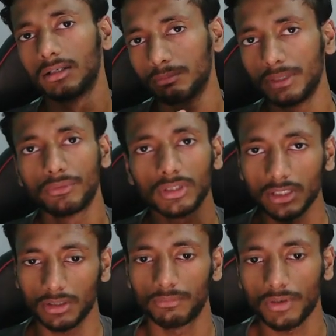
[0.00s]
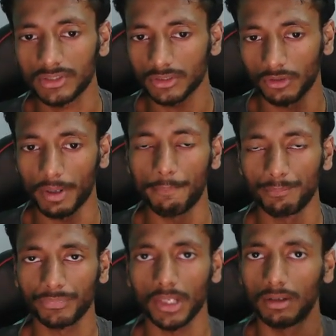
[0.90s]
before the first comma
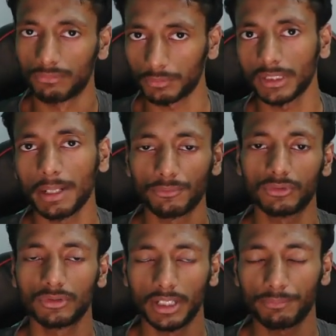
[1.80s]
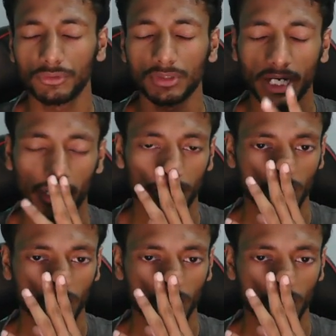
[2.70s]
from the left to the right.